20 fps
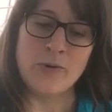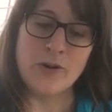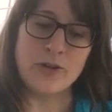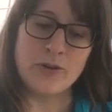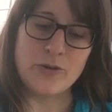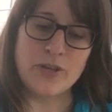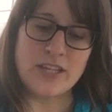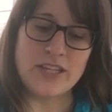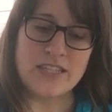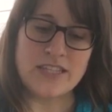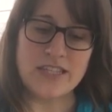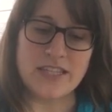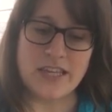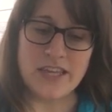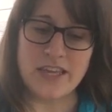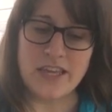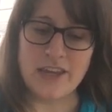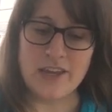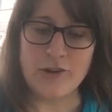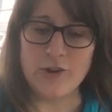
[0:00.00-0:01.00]
What you can
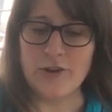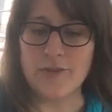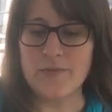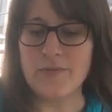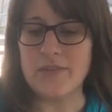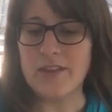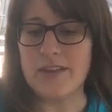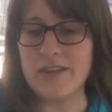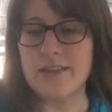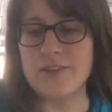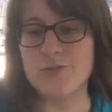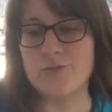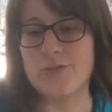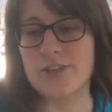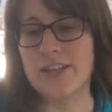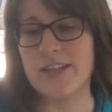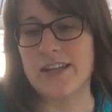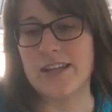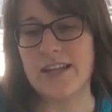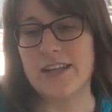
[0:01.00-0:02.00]
see here,
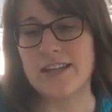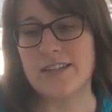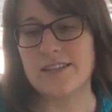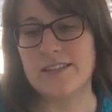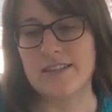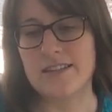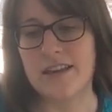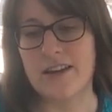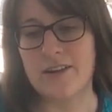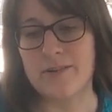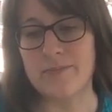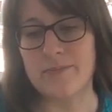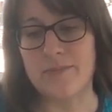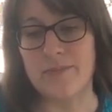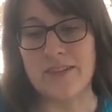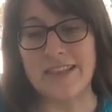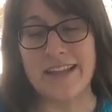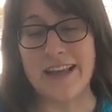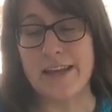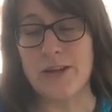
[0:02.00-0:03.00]
it's really nice
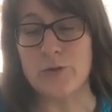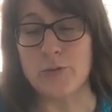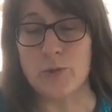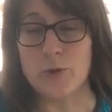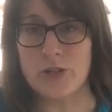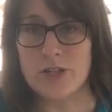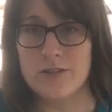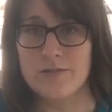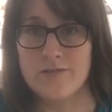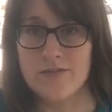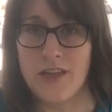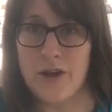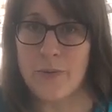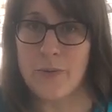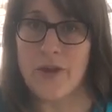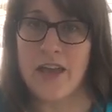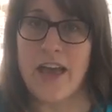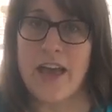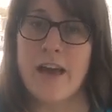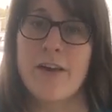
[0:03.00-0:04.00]
um, light wood
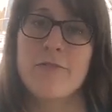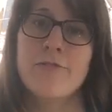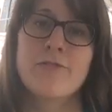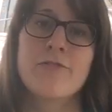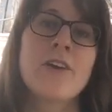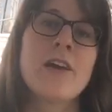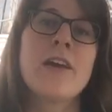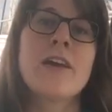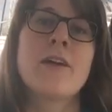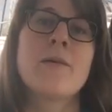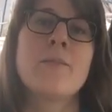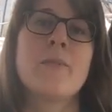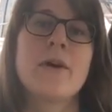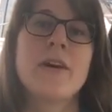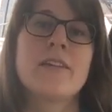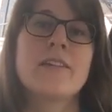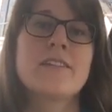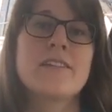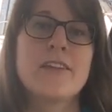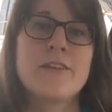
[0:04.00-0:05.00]
that we have,
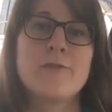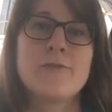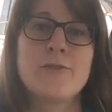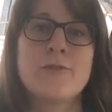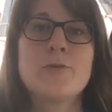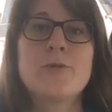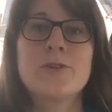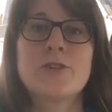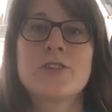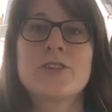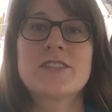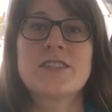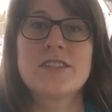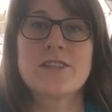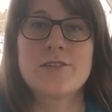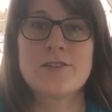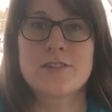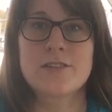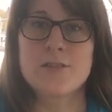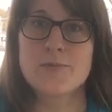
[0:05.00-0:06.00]
but if you would
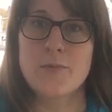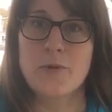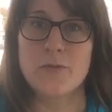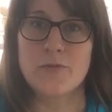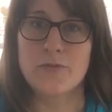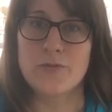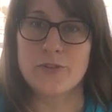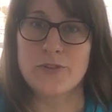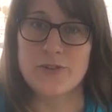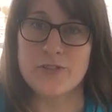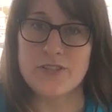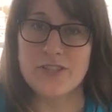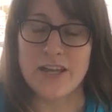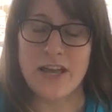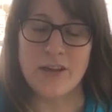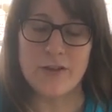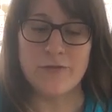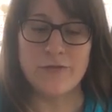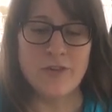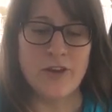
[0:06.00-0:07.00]
consider this boat for
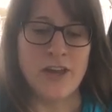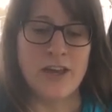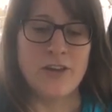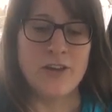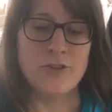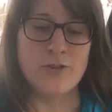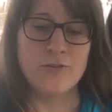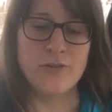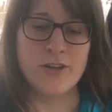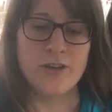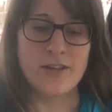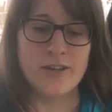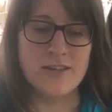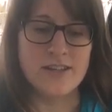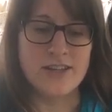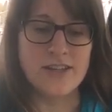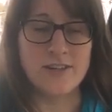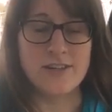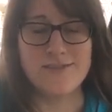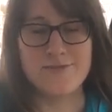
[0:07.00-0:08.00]
yourself, you
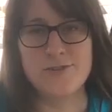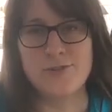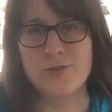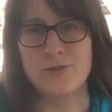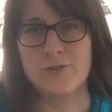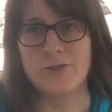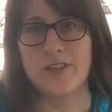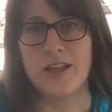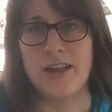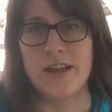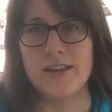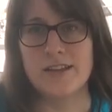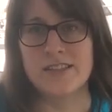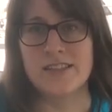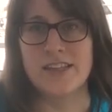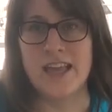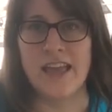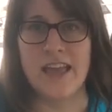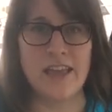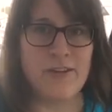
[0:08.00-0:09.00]
could
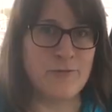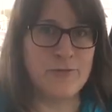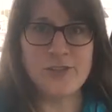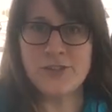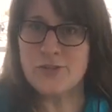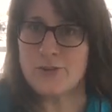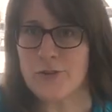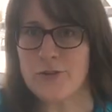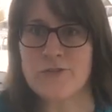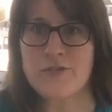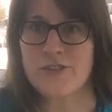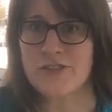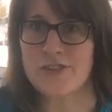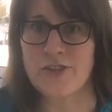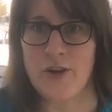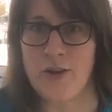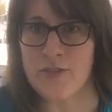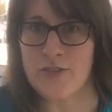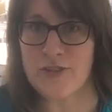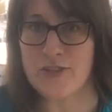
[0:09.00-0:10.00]
individualize every
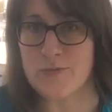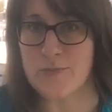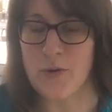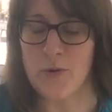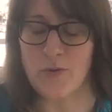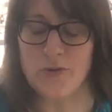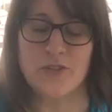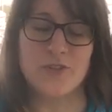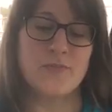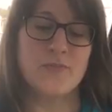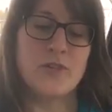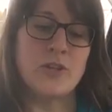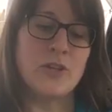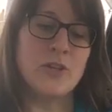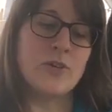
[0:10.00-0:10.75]
surface on this boat.